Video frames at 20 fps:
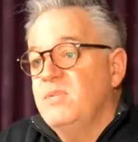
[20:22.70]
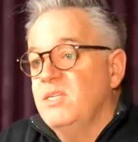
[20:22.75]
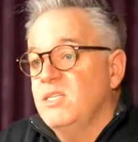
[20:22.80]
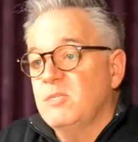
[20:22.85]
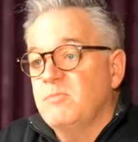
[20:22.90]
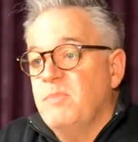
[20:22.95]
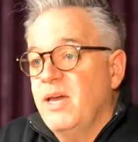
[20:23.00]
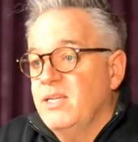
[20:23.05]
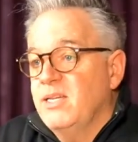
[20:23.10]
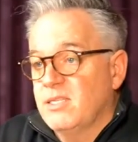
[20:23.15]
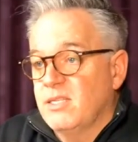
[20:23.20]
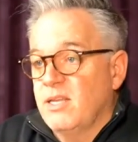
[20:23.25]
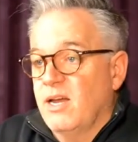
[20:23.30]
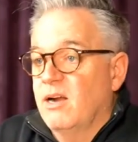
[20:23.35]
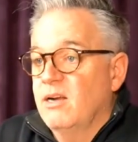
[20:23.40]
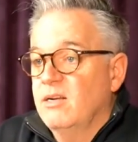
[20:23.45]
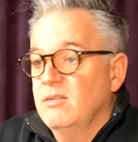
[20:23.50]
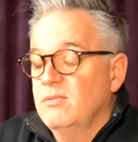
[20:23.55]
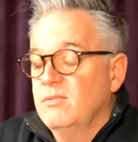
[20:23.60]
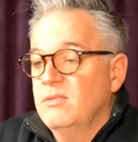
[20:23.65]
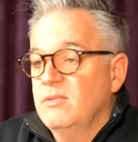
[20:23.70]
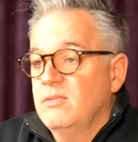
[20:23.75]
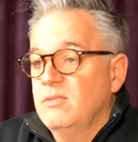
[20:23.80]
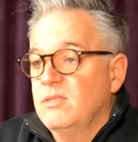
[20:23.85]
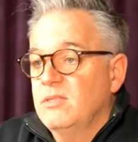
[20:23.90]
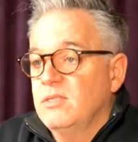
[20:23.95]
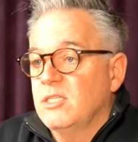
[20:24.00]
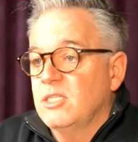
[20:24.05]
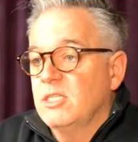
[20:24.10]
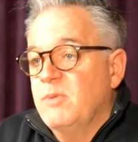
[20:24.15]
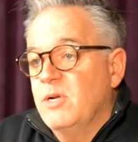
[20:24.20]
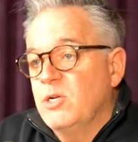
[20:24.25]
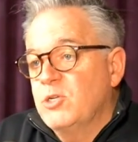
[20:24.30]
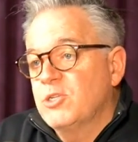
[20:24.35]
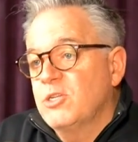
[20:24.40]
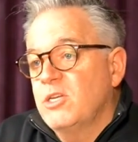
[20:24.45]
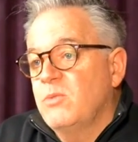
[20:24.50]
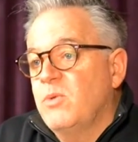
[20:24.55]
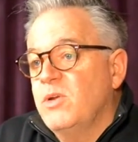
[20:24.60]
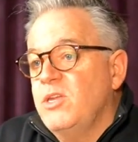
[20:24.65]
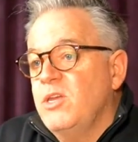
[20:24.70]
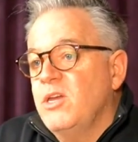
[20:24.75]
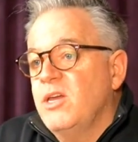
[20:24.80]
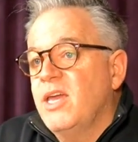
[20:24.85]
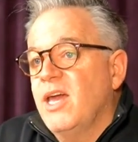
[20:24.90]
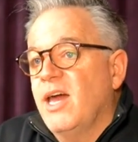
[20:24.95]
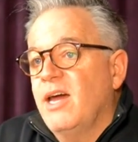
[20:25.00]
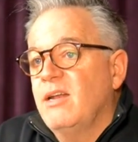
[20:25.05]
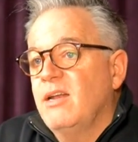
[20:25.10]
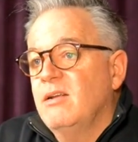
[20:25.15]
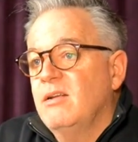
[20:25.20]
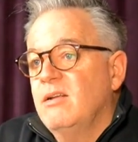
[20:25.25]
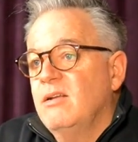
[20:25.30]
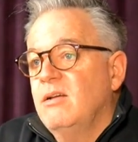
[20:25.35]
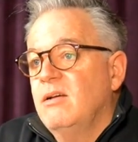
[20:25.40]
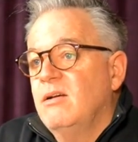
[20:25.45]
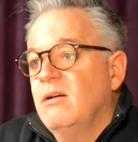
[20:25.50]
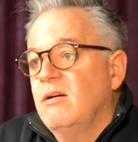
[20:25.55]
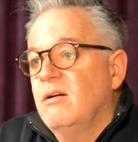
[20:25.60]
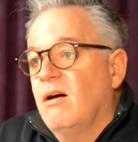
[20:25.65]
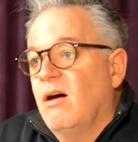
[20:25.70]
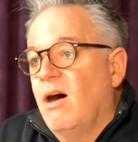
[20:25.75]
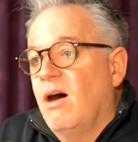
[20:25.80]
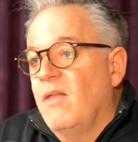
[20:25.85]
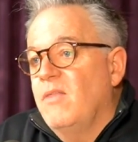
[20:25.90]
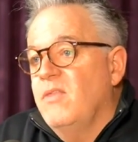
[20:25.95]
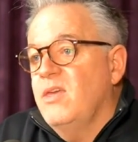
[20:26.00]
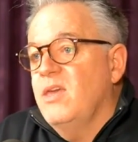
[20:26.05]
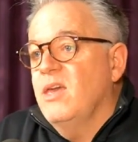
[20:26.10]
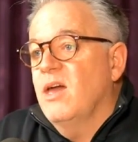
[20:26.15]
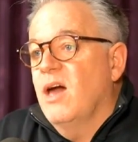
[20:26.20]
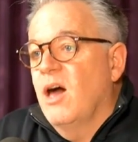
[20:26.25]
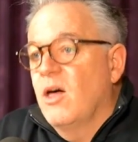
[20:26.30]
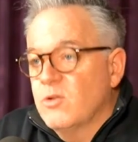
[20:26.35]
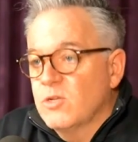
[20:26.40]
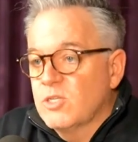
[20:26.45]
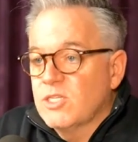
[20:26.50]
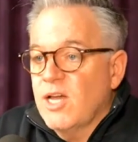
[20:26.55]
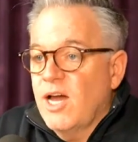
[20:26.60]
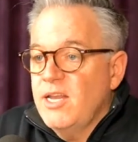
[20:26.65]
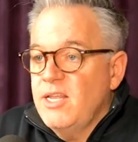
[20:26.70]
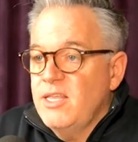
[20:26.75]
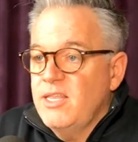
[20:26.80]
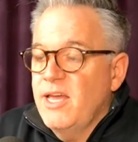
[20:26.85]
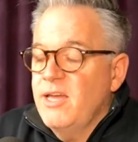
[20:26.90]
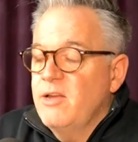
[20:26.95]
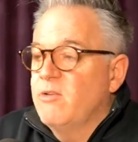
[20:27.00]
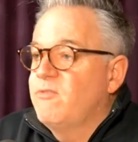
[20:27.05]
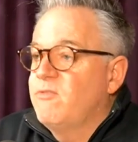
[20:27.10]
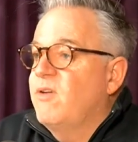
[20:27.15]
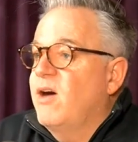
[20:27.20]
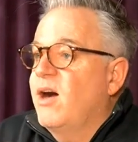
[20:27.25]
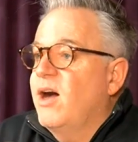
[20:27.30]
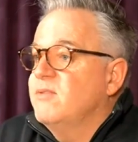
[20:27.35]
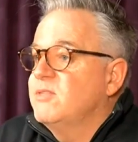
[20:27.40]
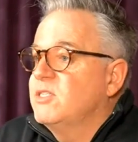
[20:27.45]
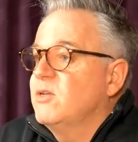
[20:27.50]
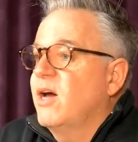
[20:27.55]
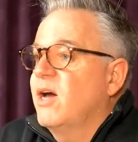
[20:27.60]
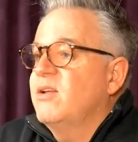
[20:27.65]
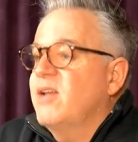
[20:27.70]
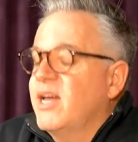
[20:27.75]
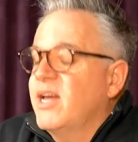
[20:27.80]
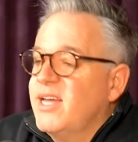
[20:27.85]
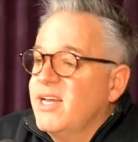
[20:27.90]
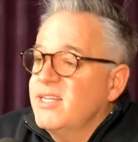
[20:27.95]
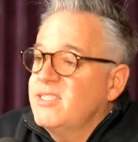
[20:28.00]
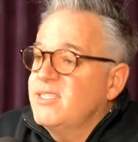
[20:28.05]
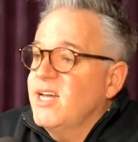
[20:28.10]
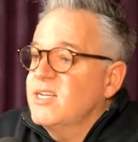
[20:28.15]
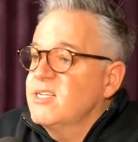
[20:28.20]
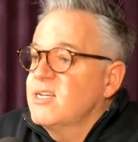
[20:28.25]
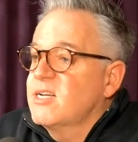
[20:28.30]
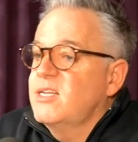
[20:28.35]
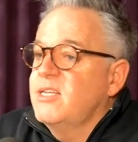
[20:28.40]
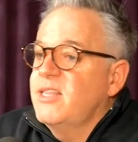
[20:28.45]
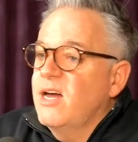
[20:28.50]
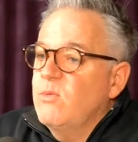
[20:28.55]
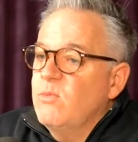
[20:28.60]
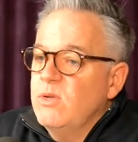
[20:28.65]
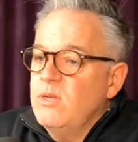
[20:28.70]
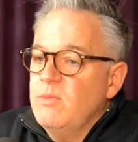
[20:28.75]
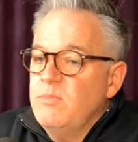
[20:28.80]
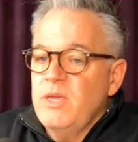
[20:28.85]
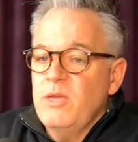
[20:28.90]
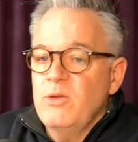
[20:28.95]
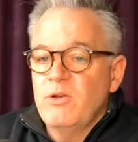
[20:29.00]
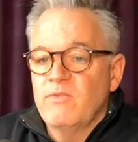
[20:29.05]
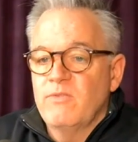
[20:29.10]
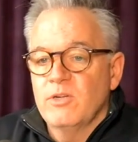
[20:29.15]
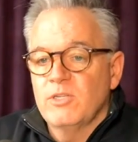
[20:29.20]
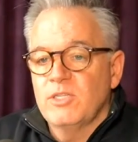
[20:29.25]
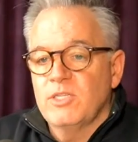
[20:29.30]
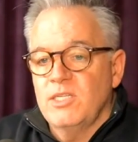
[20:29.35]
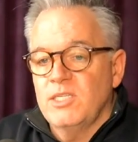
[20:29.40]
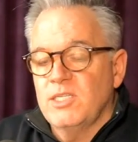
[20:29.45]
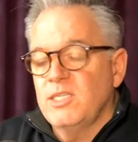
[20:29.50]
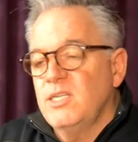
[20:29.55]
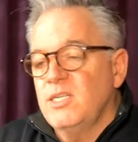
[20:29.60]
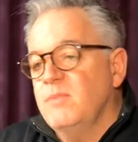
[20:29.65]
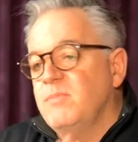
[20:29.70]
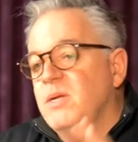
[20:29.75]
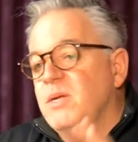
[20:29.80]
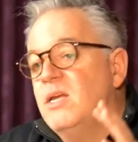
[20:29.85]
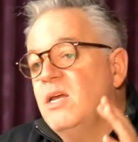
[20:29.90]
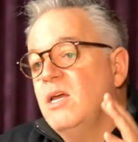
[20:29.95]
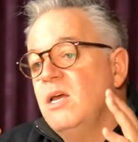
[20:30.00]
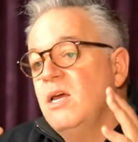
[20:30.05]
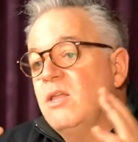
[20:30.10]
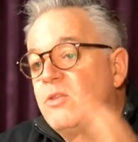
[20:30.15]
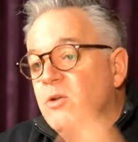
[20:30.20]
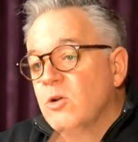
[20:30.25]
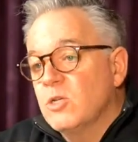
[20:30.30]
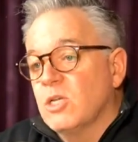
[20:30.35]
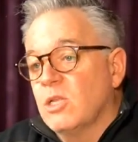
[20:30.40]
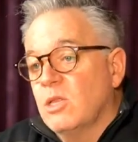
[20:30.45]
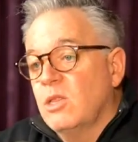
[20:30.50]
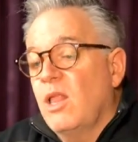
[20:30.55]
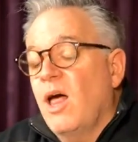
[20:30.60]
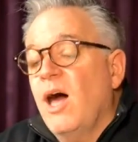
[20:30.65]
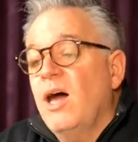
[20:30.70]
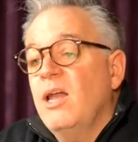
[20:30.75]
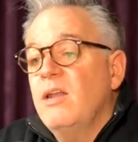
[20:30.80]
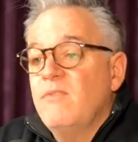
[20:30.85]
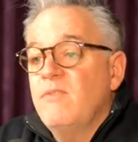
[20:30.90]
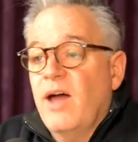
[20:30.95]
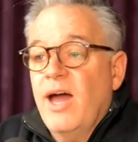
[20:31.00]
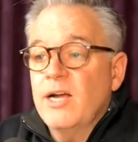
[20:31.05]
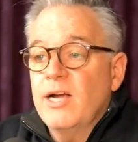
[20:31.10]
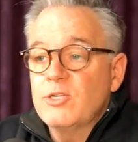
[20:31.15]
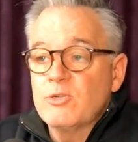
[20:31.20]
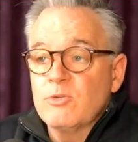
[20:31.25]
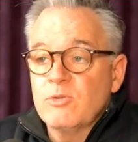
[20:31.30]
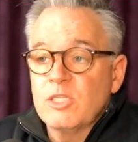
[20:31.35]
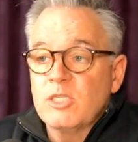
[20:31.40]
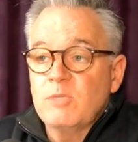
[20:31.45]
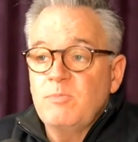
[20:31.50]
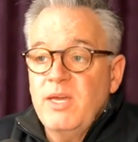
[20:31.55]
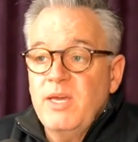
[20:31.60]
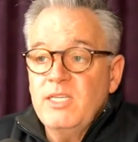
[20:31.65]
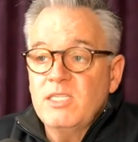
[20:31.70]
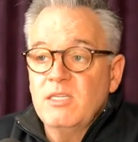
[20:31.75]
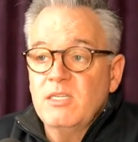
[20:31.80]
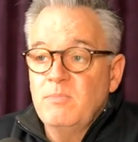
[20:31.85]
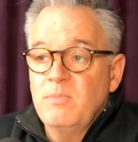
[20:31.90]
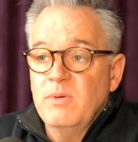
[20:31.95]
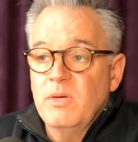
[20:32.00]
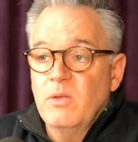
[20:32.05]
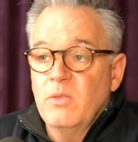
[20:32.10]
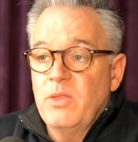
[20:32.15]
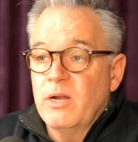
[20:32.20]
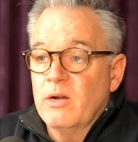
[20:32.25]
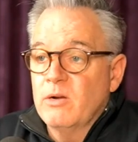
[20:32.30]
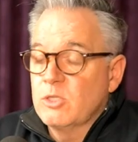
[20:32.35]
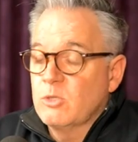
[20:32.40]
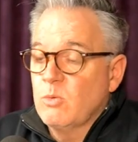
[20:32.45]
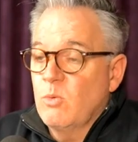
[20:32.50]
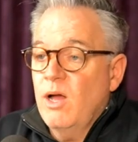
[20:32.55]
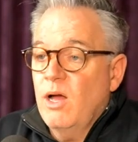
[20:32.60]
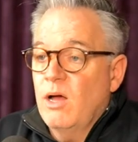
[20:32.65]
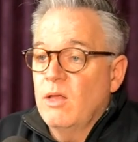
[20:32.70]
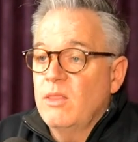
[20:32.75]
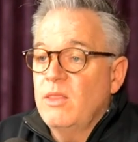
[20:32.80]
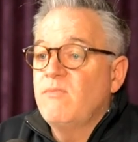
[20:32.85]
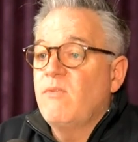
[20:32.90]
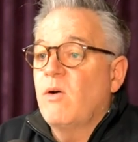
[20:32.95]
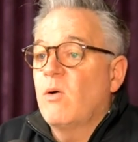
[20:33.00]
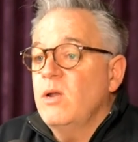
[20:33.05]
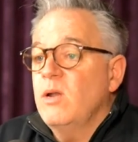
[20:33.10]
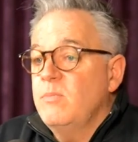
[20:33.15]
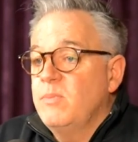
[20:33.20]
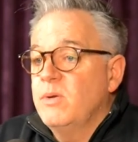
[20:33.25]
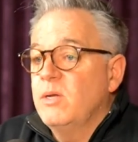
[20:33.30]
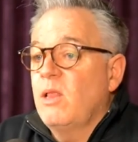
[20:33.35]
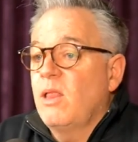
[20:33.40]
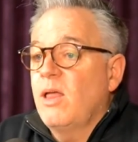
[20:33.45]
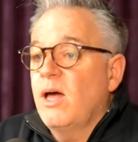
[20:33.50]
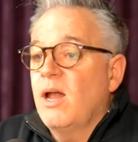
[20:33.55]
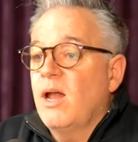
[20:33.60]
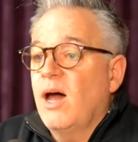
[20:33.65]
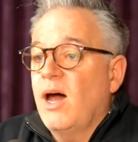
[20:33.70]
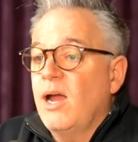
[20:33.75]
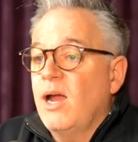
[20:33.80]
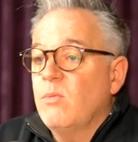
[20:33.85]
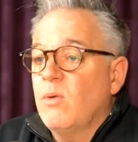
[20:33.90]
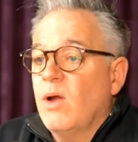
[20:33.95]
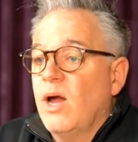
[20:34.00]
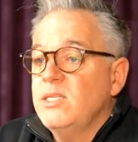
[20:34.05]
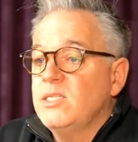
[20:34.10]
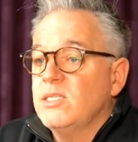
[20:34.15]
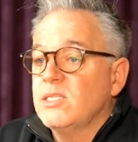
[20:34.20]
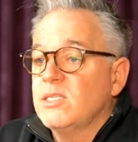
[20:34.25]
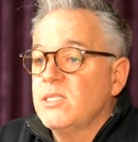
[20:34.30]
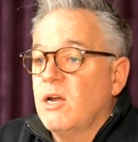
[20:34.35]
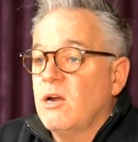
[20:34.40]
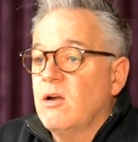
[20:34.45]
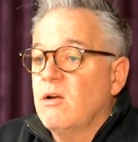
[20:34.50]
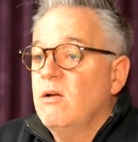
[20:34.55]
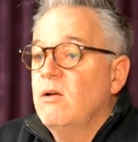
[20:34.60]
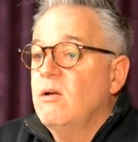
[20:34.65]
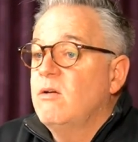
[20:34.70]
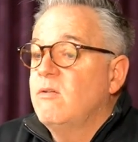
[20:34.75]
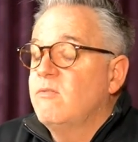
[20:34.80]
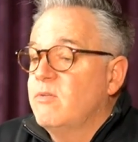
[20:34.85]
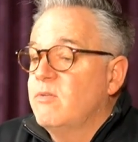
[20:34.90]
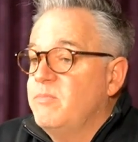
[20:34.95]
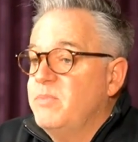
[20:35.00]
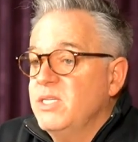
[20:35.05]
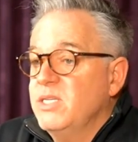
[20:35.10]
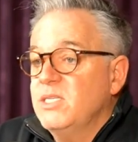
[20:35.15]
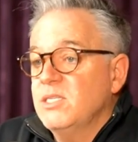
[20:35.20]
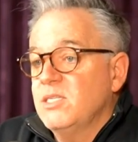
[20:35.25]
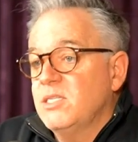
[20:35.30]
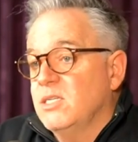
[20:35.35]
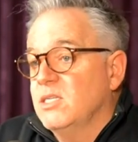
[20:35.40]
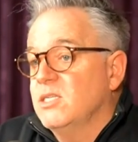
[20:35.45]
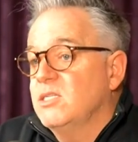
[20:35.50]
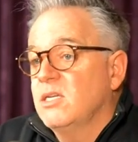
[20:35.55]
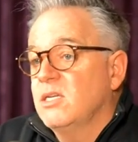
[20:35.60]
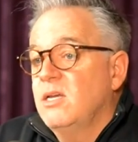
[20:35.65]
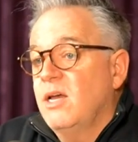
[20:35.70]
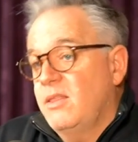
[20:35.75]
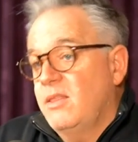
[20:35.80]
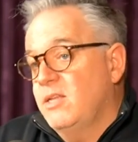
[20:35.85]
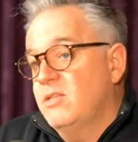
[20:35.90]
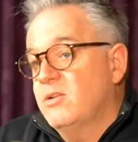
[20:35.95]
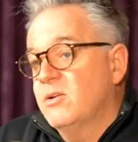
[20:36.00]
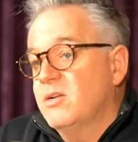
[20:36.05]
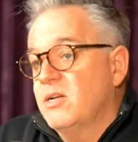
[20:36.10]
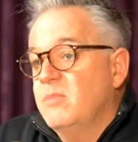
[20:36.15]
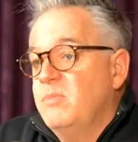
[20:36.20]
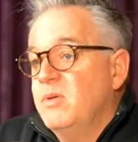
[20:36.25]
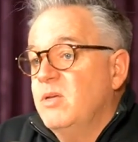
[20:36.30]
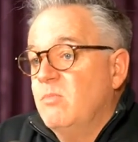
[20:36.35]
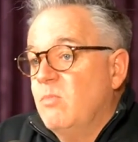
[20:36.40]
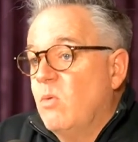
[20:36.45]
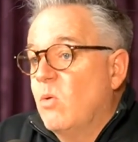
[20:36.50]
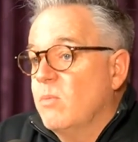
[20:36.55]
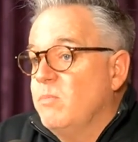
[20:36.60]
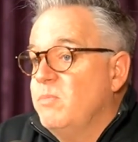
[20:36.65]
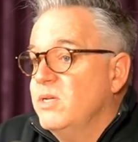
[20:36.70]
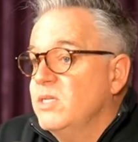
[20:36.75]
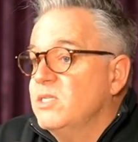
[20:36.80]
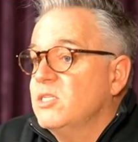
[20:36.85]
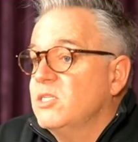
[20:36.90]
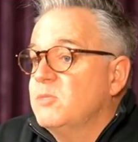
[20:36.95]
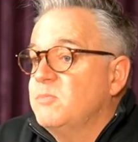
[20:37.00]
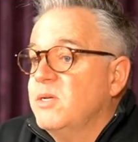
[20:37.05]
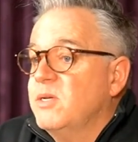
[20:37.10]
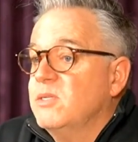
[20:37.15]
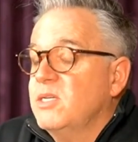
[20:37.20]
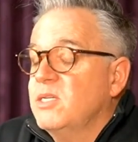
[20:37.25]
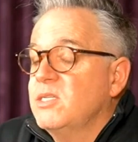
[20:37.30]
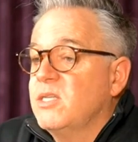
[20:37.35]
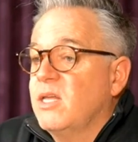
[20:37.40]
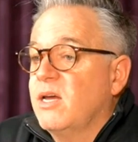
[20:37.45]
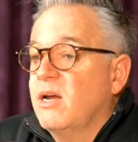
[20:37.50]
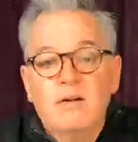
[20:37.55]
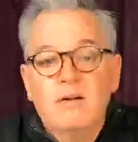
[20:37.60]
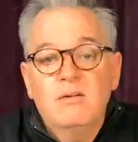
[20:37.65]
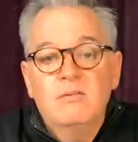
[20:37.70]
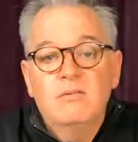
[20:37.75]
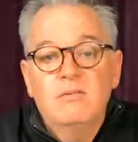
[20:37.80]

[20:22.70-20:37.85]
space there, especially when you get on the other side of the 805. So I technically, that wouldn't be University City, but there's a lot of actual space to build there as well. And they've already built a lot of high rises there for businesses. I think they're going to build more business buildings there.